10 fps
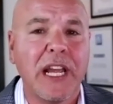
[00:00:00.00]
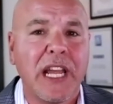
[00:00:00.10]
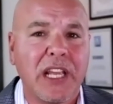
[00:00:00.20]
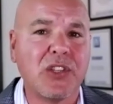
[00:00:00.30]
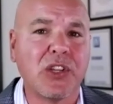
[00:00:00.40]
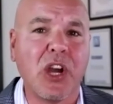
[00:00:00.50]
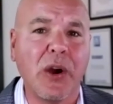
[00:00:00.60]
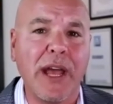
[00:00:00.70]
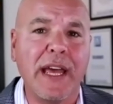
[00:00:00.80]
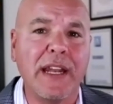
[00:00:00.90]
is to go
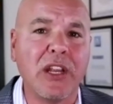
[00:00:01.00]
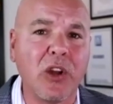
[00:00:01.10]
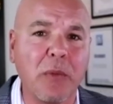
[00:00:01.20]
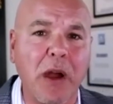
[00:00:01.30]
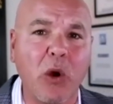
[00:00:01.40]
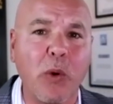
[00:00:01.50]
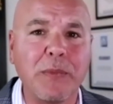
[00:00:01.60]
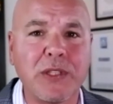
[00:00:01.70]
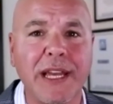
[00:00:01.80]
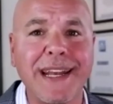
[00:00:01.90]
ahead and go to our
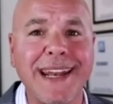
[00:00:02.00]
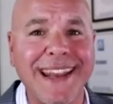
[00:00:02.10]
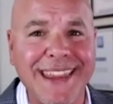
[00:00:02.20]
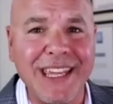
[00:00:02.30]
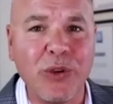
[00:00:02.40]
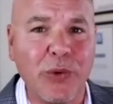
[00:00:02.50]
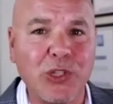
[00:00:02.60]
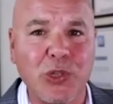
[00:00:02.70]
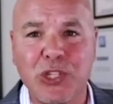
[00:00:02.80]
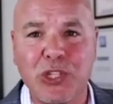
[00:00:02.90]
website,
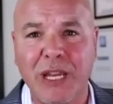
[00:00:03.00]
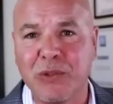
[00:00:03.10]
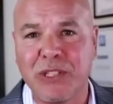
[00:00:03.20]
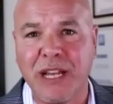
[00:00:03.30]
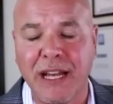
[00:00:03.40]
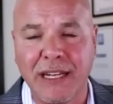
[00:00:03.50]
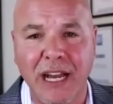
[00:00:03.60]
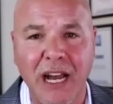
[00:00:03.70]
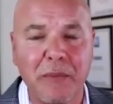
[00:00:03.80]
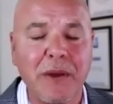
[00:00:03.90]

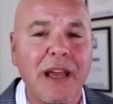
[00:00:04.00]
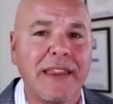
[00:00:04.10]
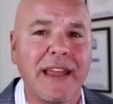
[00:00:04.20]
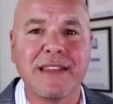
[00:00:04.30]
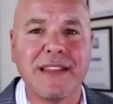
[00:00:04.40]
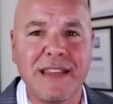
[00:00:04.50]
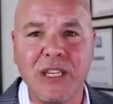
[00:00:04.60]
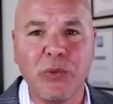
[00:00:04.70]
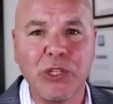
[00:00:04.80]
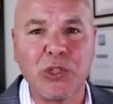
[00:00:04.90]
therichardjames.com. That's
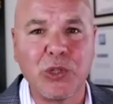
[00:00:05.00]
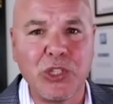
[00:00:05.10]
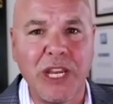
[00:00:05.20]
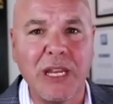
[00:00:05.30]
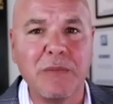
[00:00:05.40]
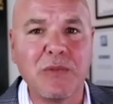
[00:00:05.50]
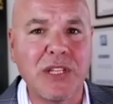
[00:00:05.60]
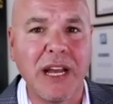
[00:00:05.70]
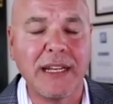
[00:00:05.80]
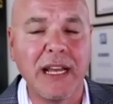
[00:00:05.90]

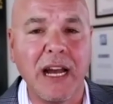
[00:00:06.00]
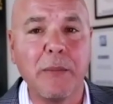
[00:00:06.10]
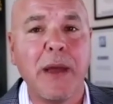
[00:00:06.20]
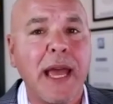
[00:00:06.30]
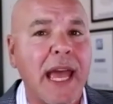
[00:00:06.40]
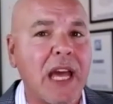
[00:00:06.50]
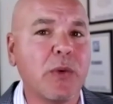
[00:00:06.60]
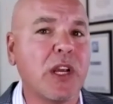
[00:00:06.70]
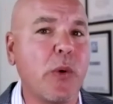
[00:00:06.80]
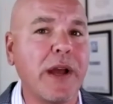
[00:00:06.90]
therichardjames.com and
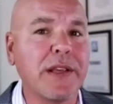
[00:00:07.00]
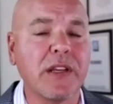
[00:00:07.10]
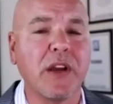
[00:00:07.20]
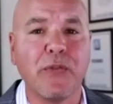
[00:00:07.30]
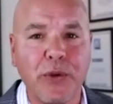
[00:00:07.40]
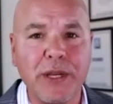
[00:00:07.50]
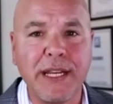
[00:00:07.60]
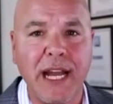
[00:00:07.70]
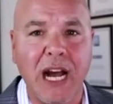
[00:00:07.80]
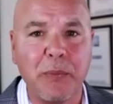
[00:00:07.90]
request a free
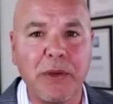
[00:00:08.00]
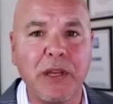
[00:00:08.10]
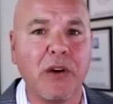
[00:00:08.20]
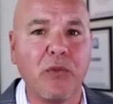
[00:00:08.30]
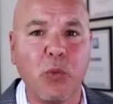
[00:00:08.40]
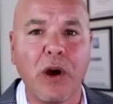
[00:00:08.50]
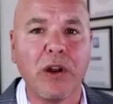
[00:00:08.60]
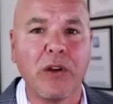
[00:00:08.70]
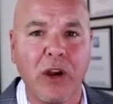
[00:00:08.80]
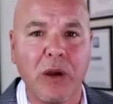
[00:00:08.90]
copy of one of
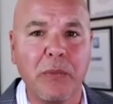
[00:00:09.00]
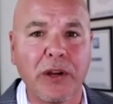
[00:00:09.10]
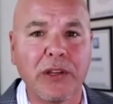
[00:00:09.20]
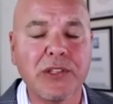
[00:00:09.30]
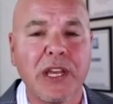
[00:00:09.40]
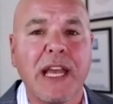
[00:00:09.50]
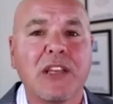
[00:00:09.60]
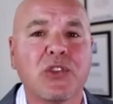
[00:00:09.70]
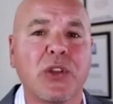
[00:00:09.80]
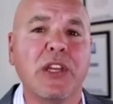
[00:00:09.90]
our books
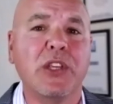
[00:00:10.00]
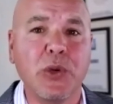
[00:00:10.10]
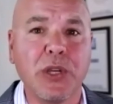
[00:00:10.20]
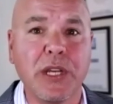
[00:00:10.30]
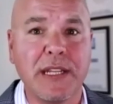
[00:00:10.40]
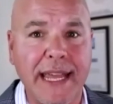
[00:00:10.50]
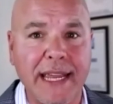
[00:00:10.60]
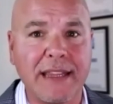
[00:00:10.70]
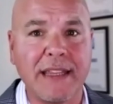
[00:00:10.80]
so that you can take the